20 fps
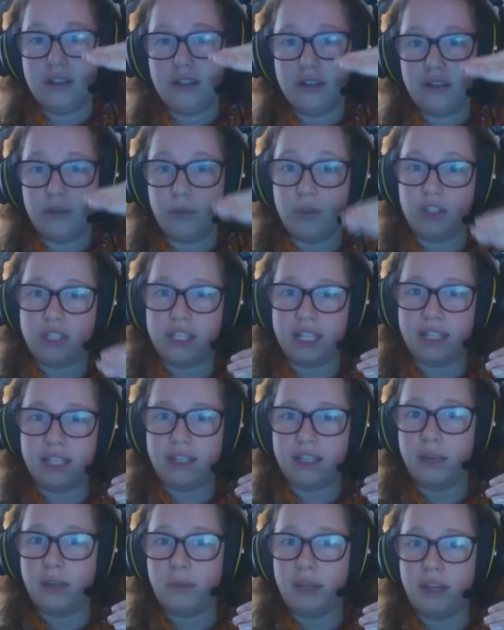which is like
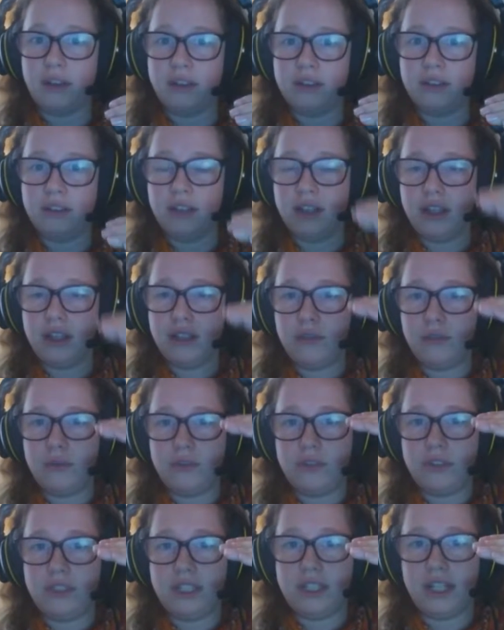up here,
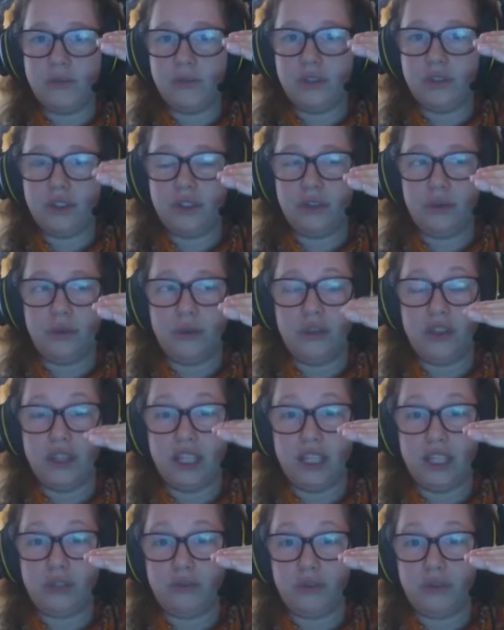down to
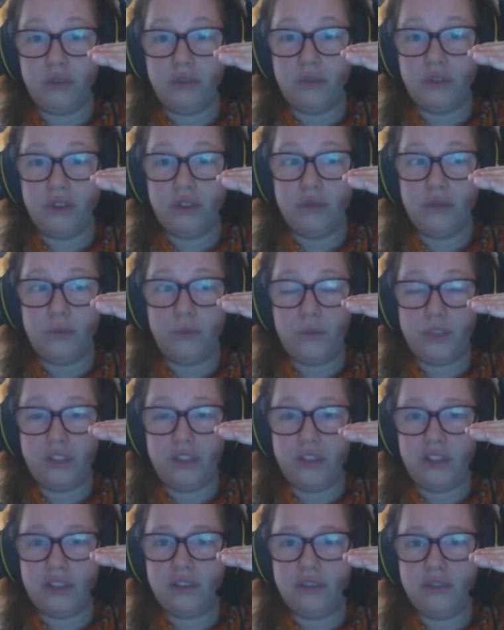this road, which
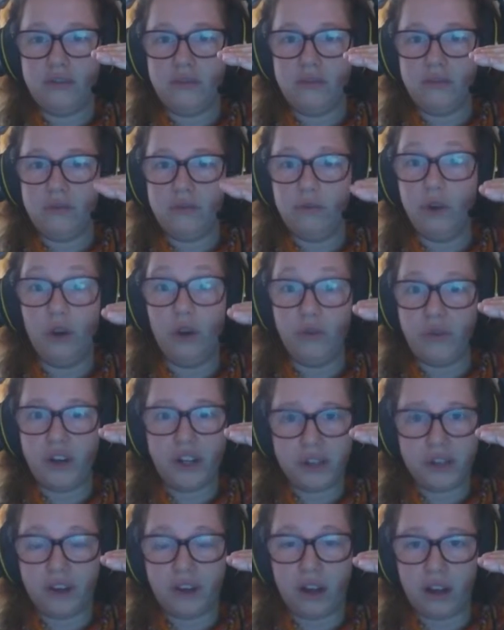is not
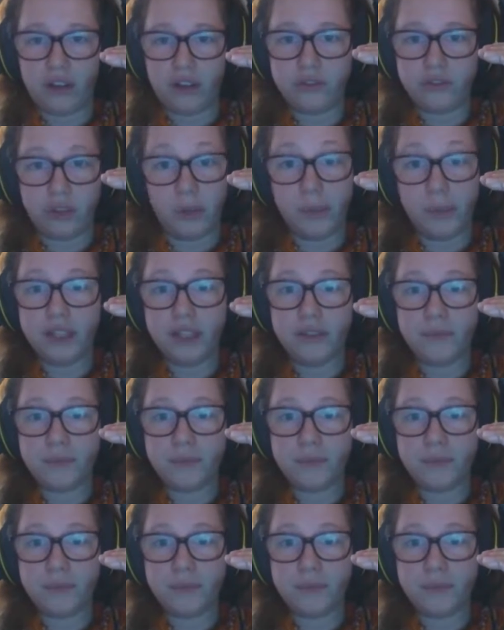very far from it.